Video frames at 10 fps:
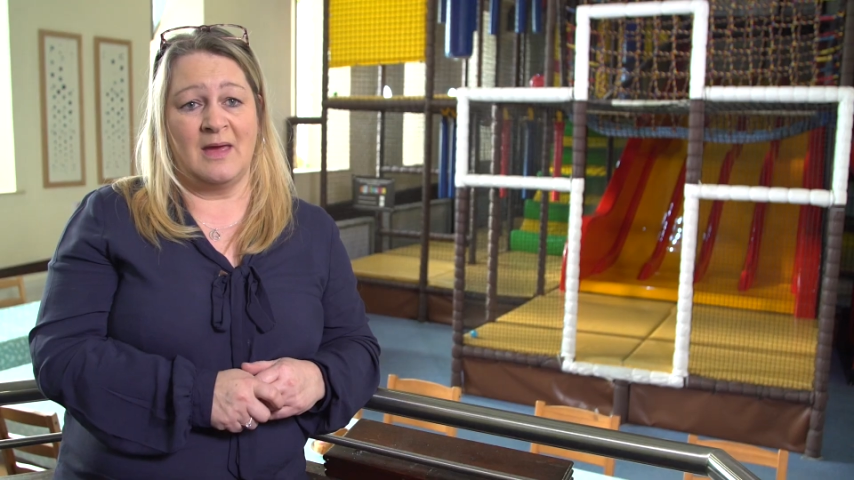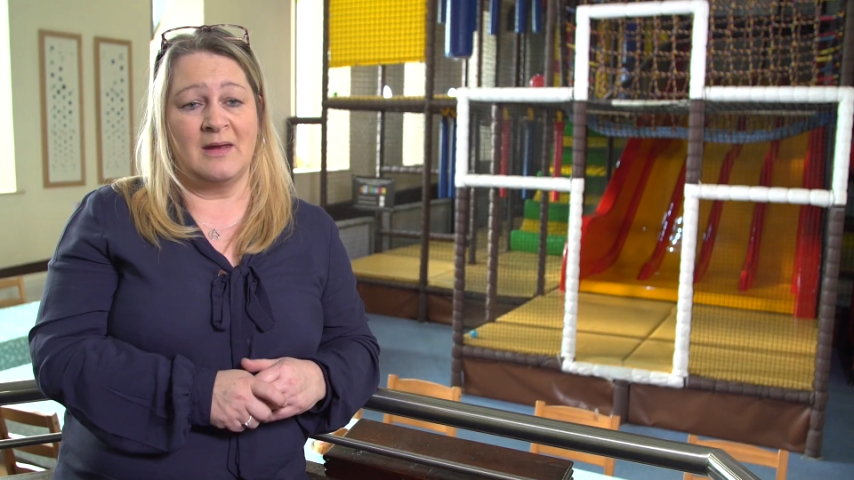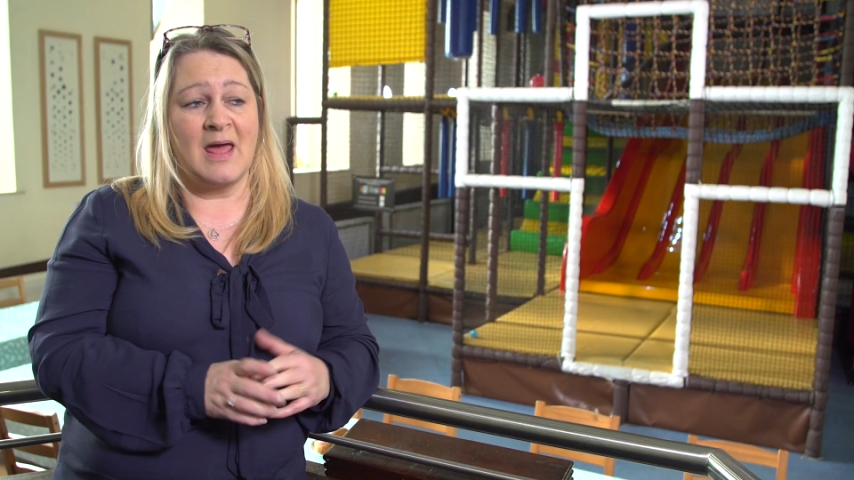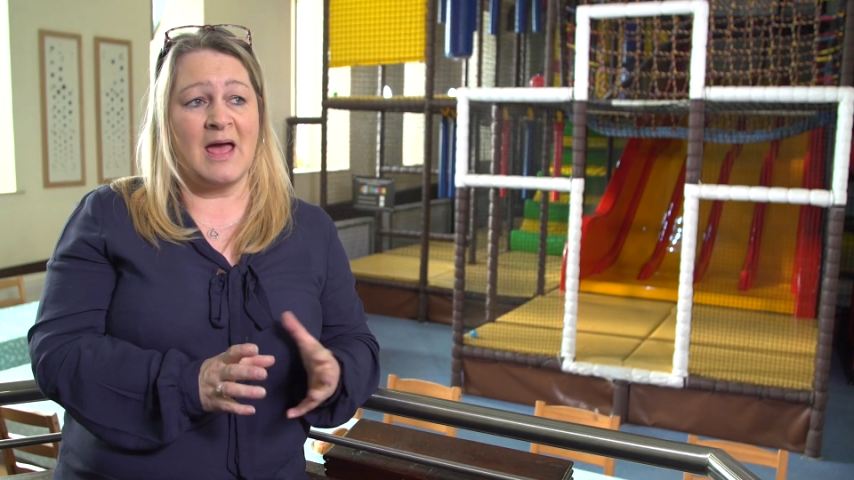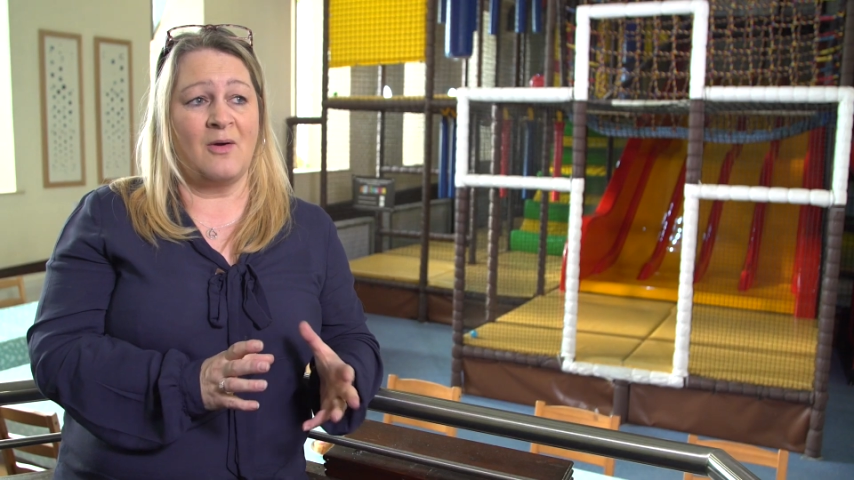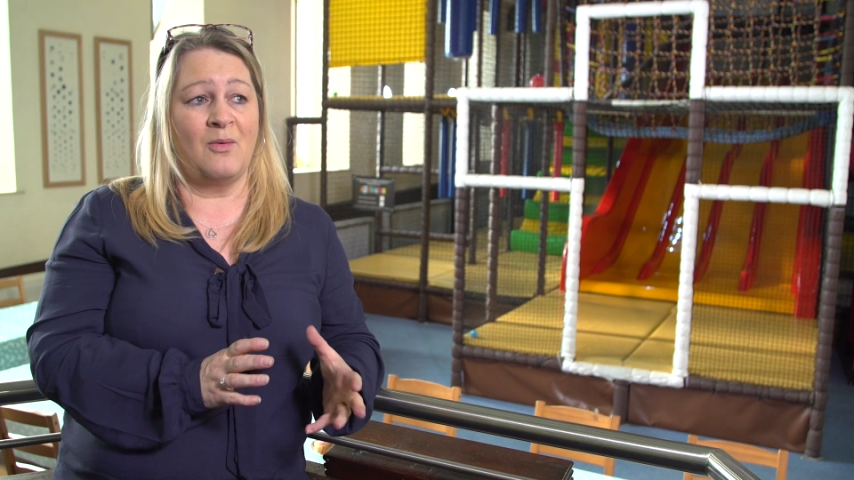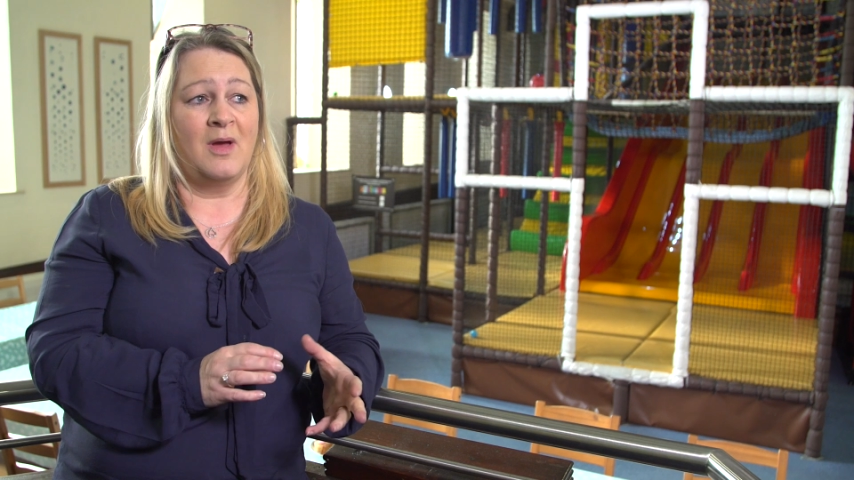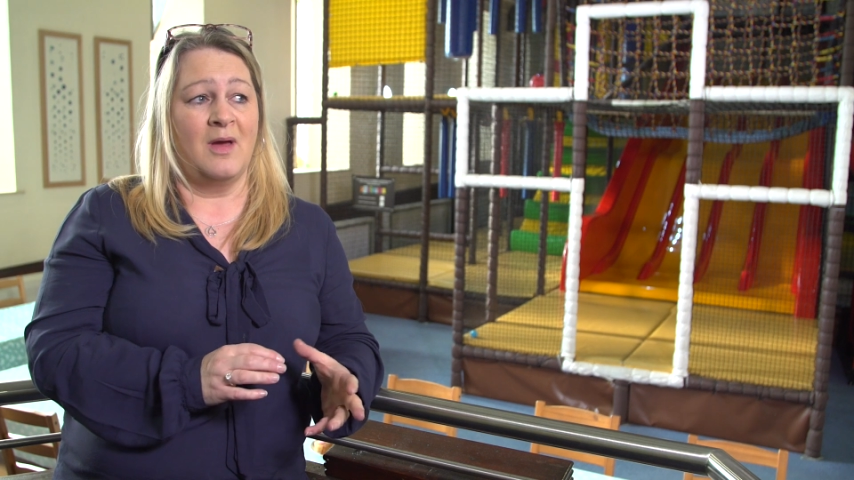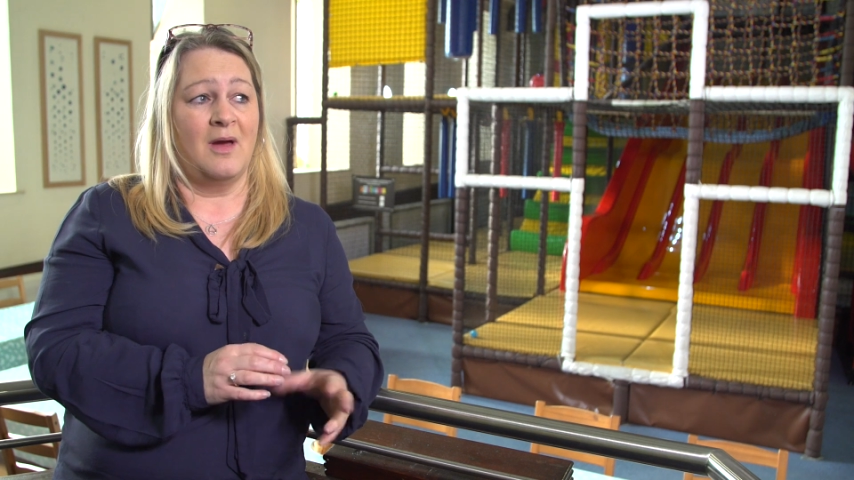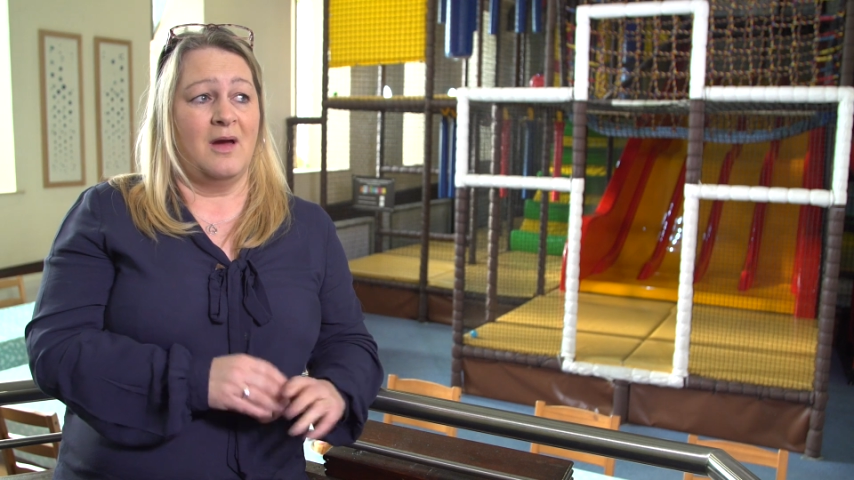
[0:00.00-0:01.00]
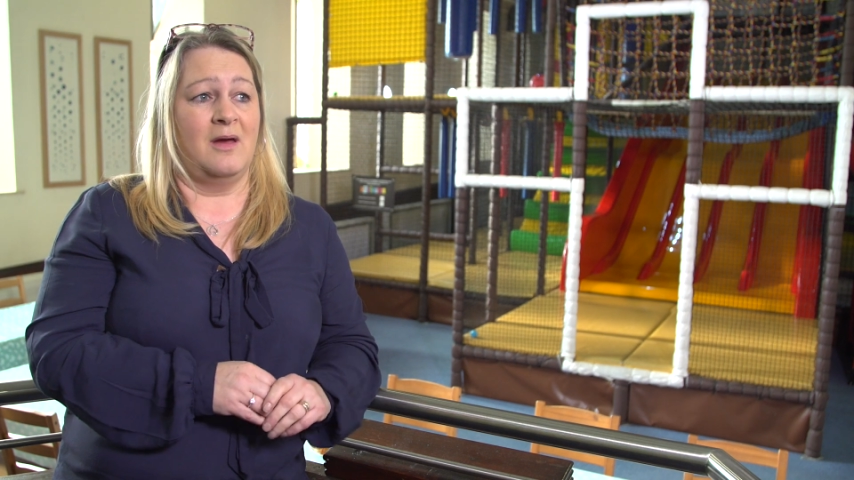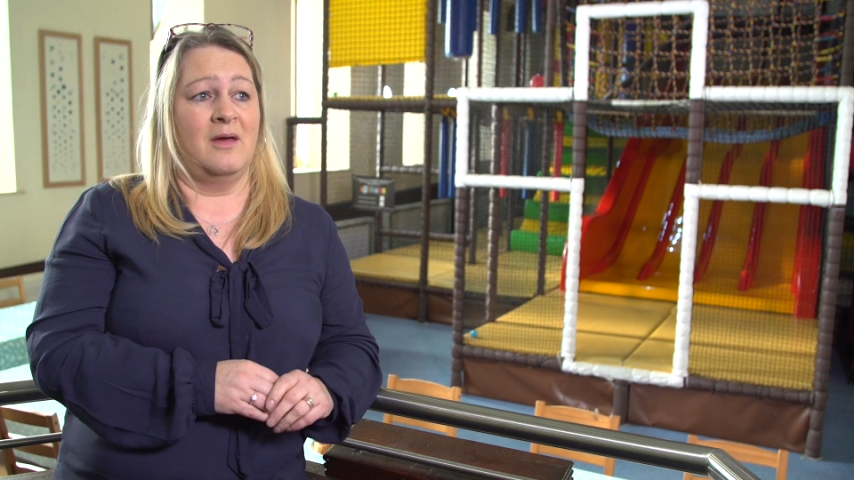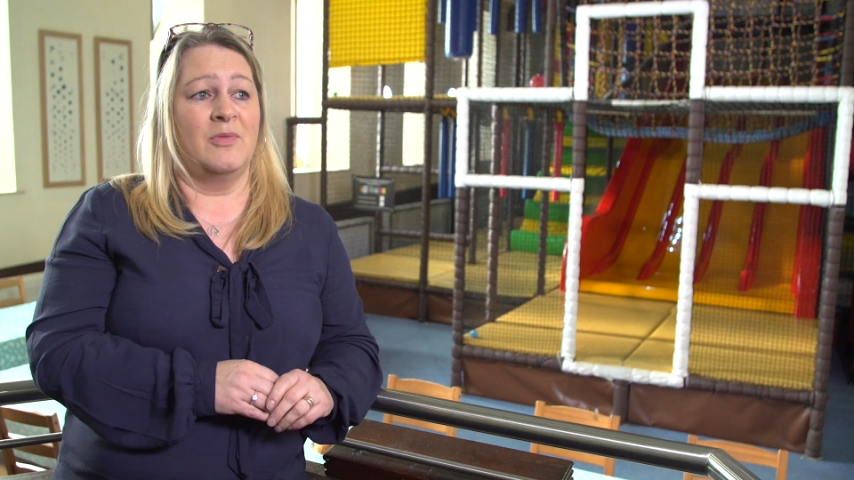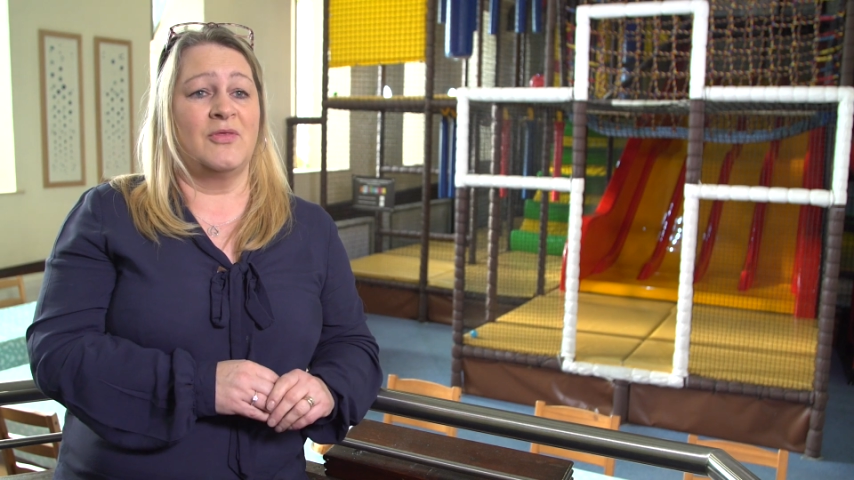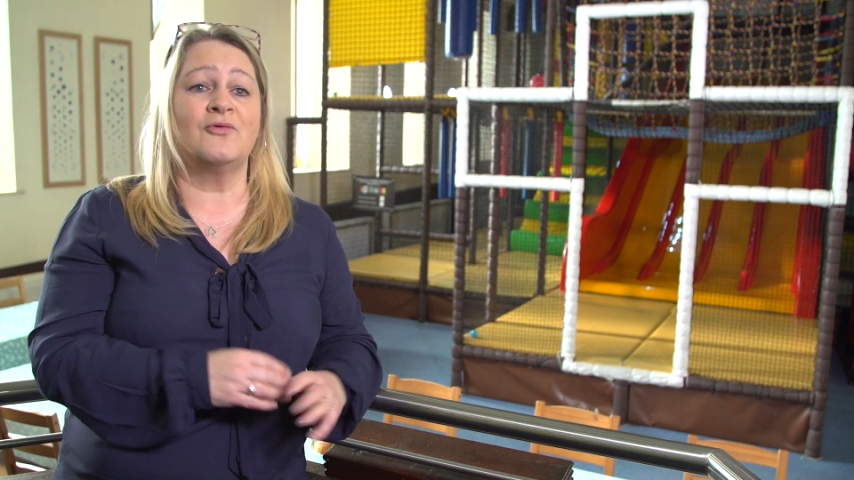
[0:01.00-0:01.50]
and how
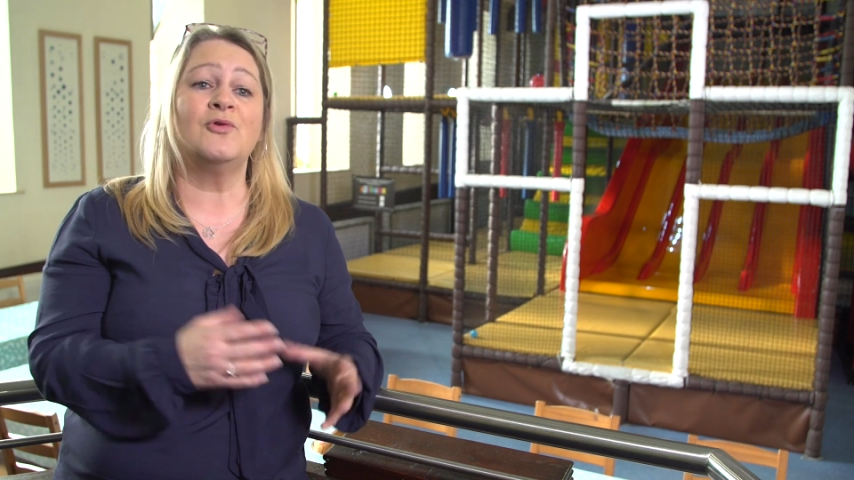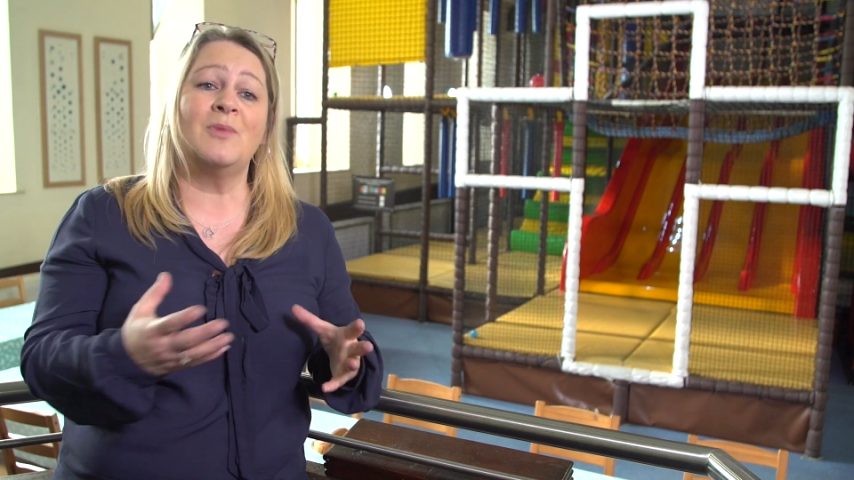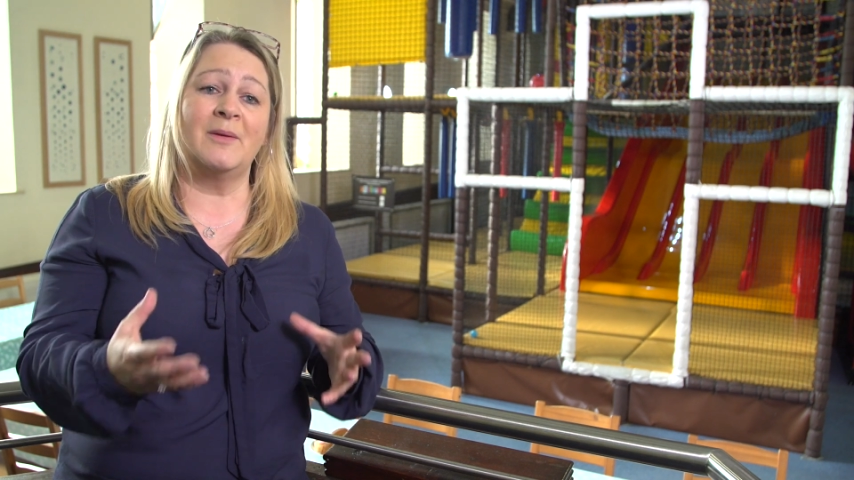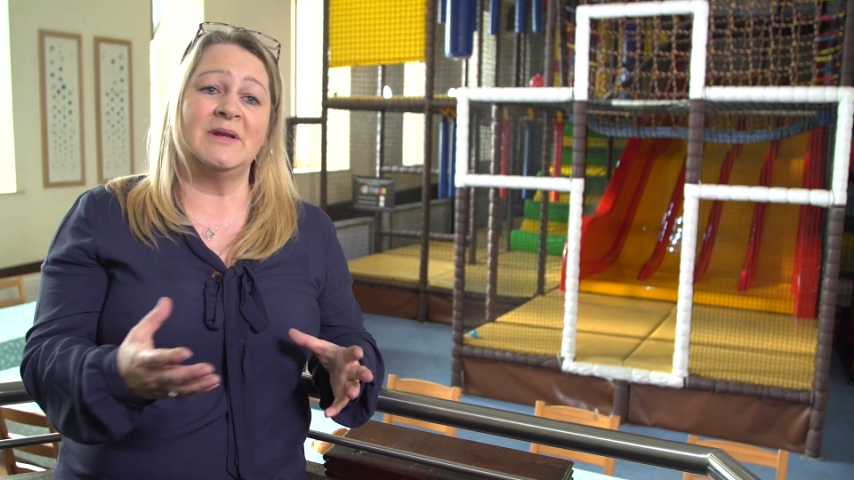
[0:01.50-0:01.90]
through my